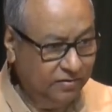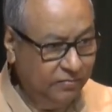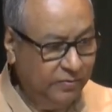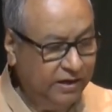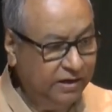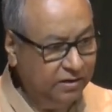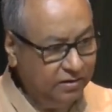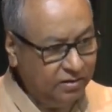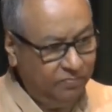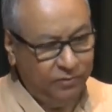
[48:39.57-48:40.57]
were
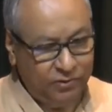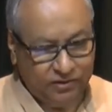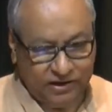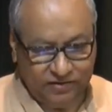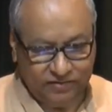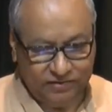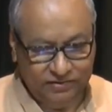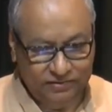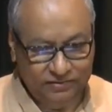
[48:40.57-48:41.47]
computerized.